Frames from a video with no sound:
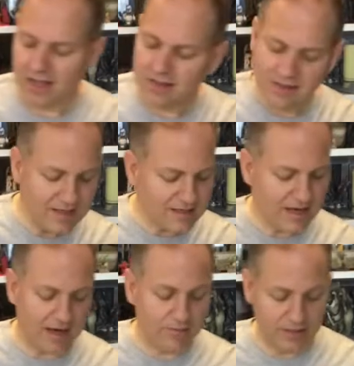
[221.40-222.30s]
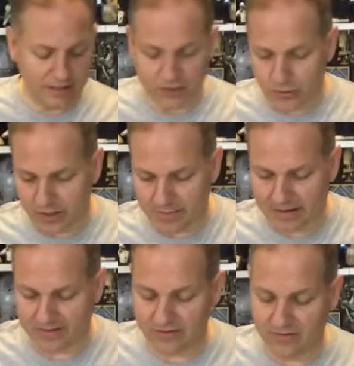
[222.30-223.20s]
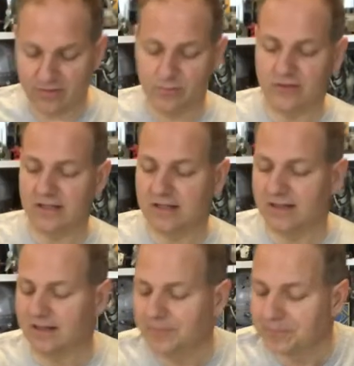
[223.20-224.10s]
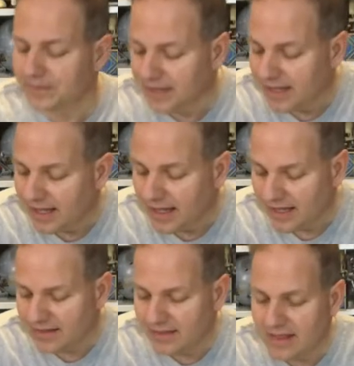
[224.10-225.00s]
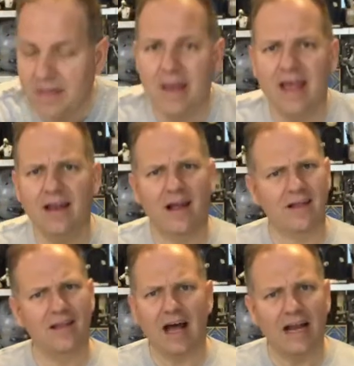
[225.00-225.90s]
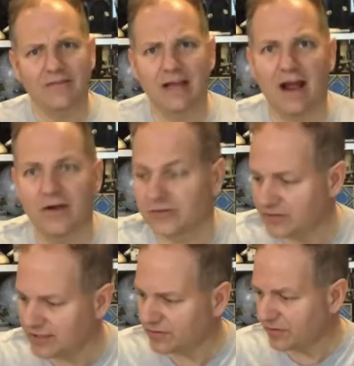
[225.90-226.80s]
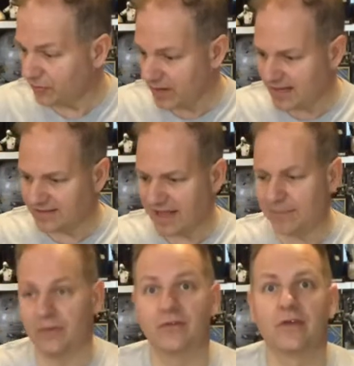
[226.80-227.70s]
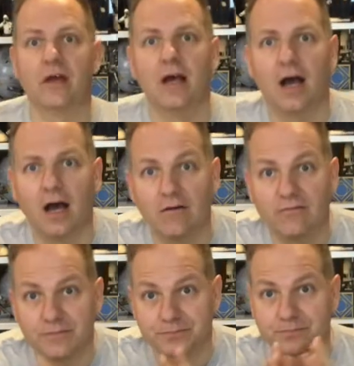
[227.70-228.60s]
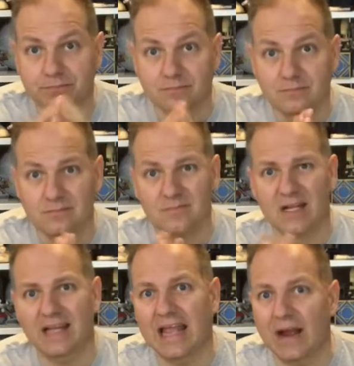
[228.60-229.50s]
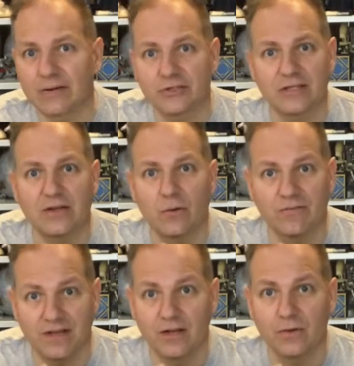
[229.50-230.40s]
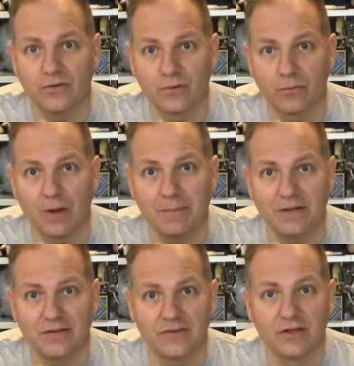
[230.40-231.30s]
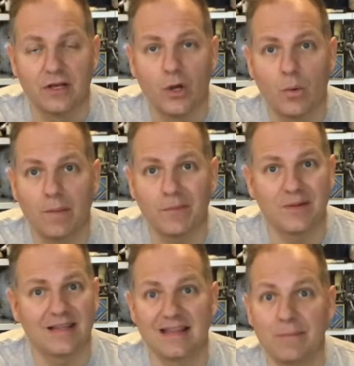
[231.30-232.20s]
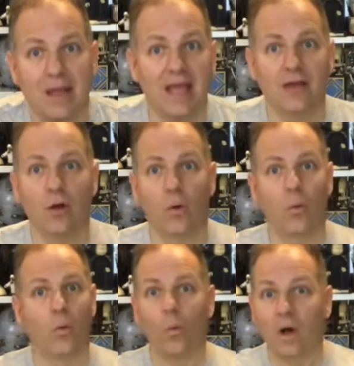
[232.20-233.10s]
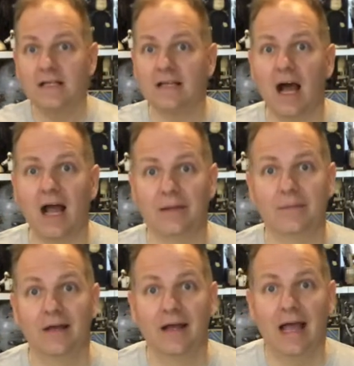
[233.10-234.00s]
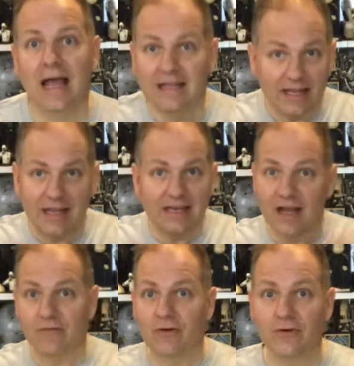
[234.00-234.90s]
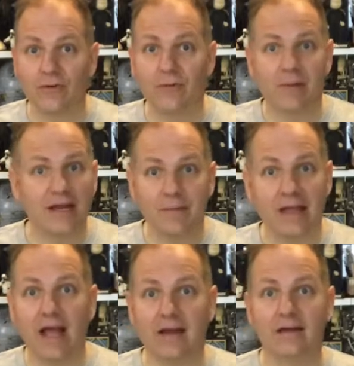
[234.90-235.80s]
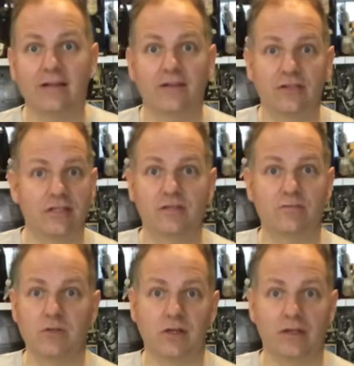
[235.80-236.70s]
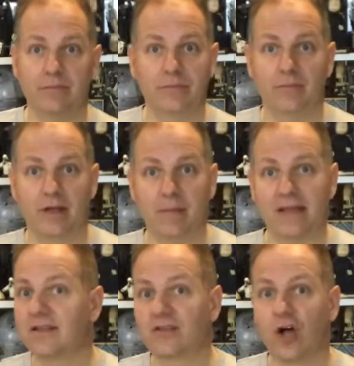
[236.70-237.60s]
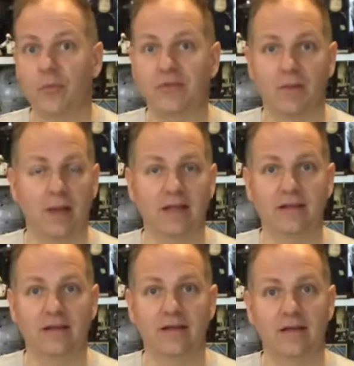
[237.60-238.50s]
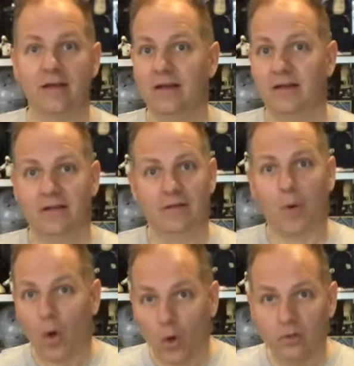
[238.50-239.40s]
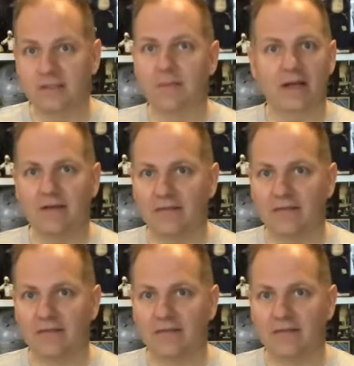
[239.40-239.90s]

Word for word: The thing that I really enjoyed about this was that they made a lot of characters, and these are three examples of characters and/or vehicles or weapons, weaponry that they made one time and then they never made them again. They just you know they they made the sculpts, they made the the molds, they made